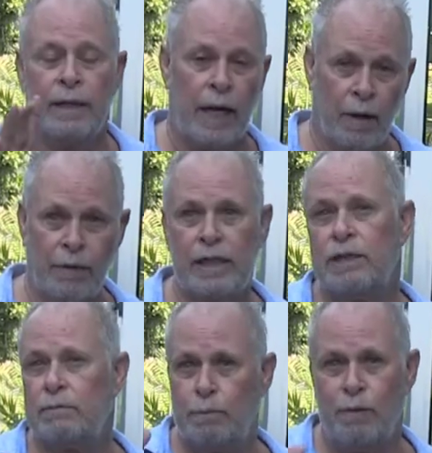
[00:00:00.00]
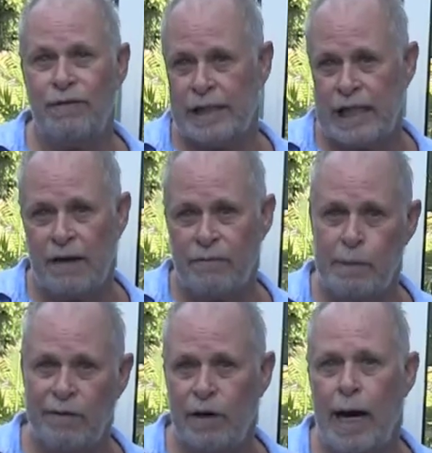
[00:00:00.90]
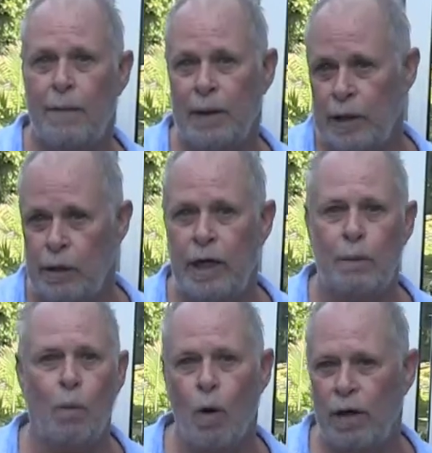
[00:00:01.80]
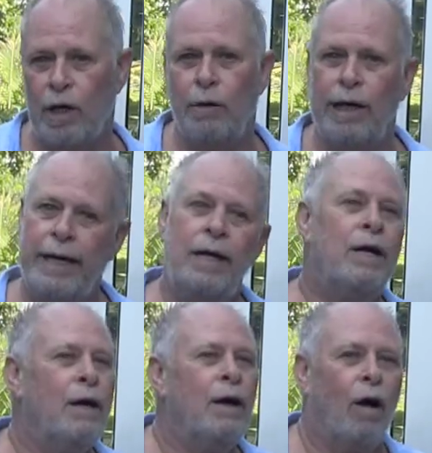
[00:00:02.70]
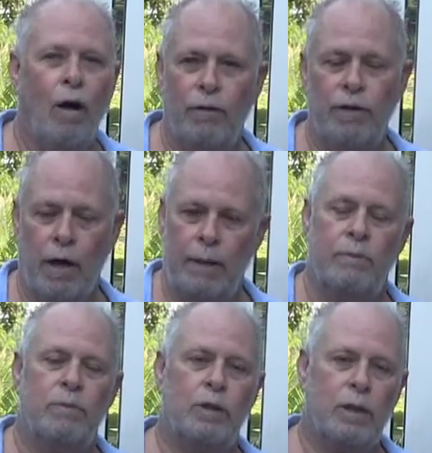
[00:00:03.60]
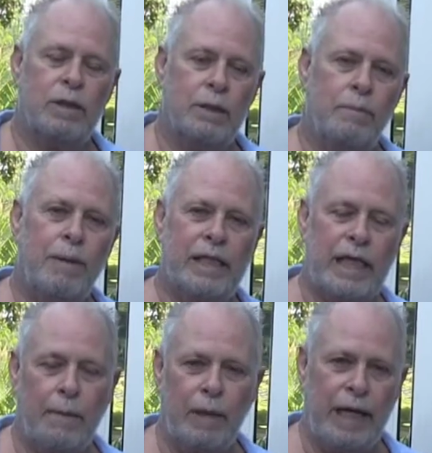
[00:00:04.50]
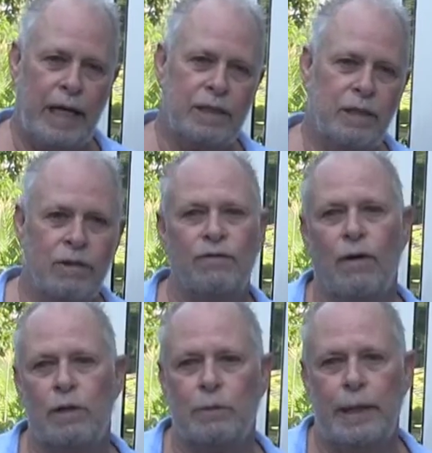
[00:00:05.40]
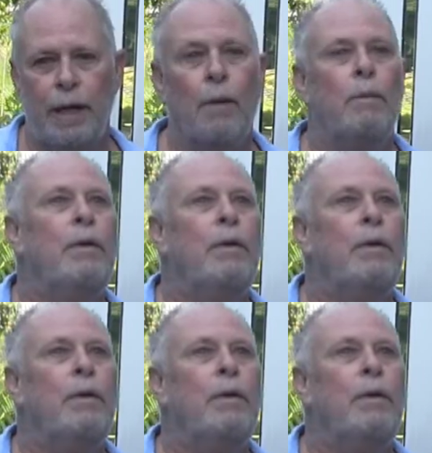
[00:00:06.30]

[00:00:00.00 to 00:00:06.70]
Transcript: Now this prevents that from ever happening. You keep 1 degree all the time. So it's the best application as far as we know.